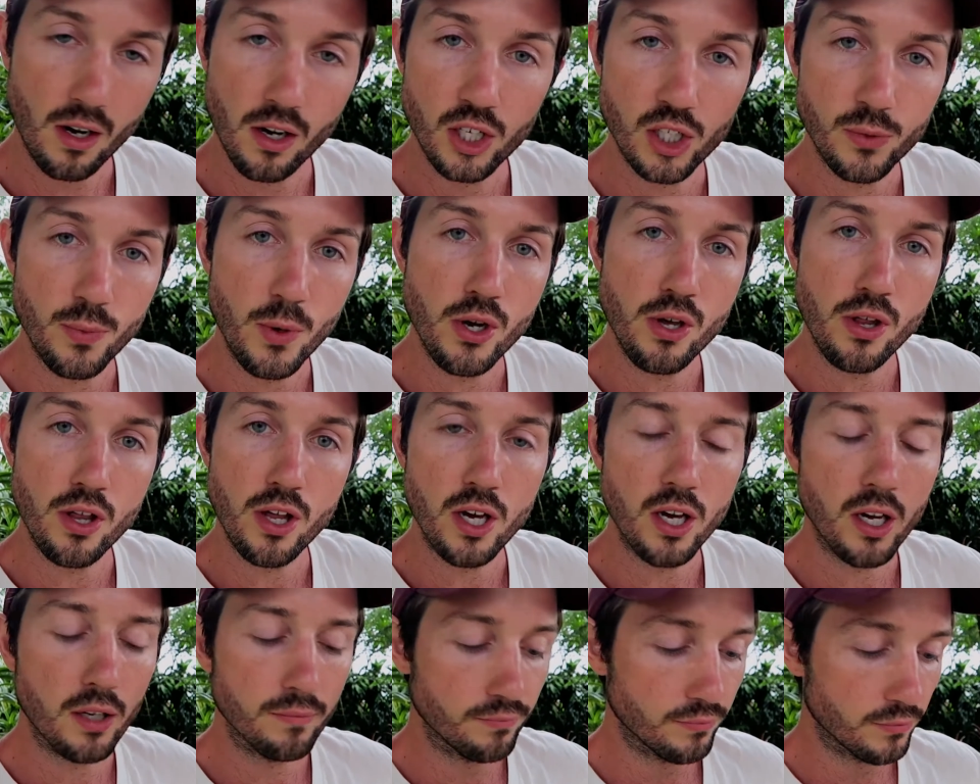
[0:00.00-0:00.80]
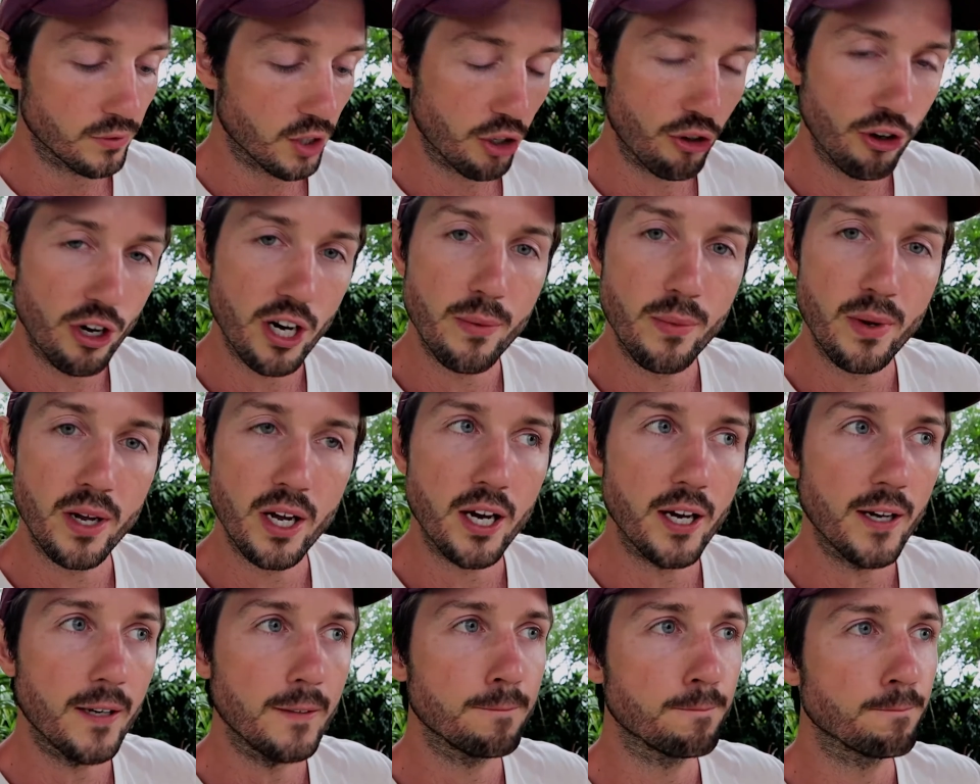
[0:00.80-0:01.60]
Smoother,
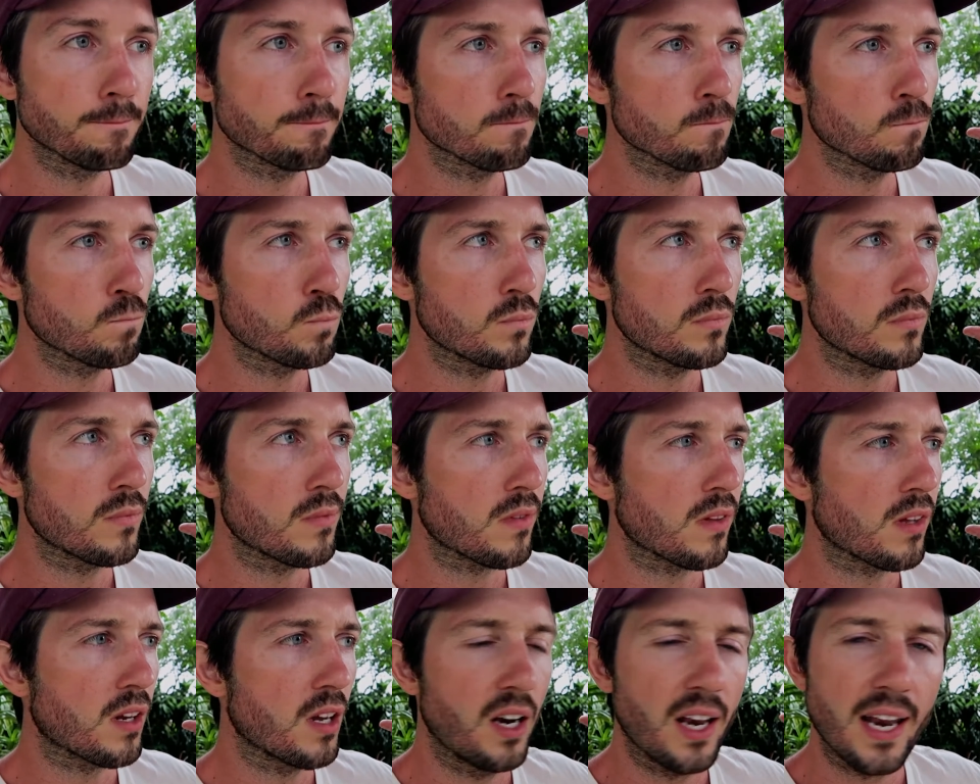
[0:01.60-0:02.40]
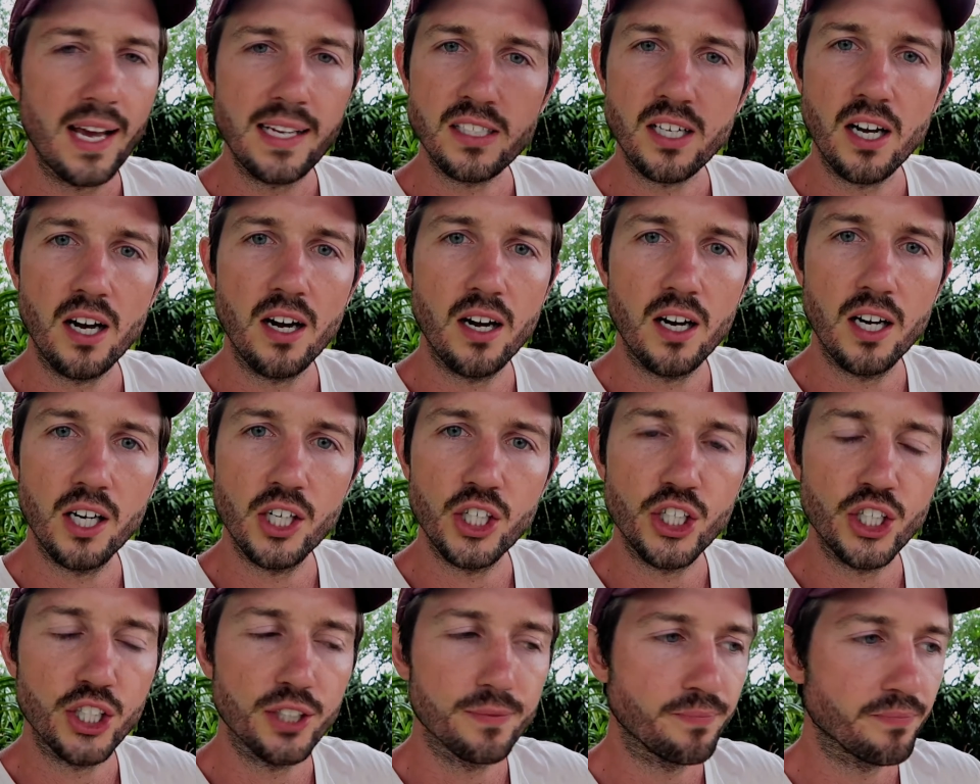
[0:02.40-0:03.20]
creamier, less
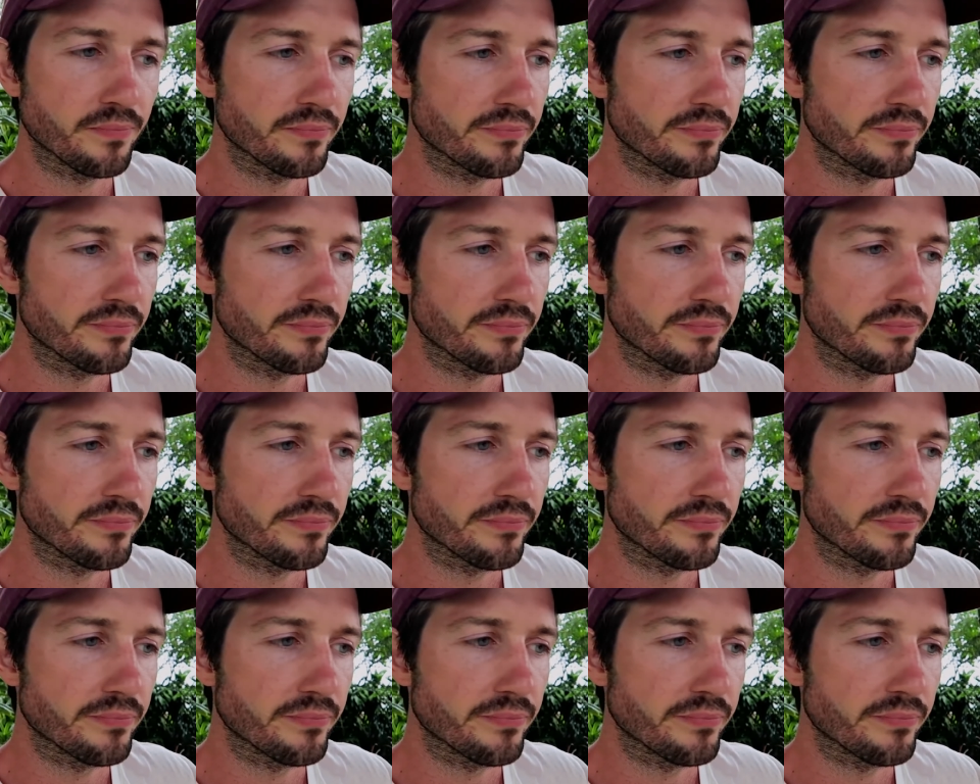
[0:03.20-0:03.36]
harsh.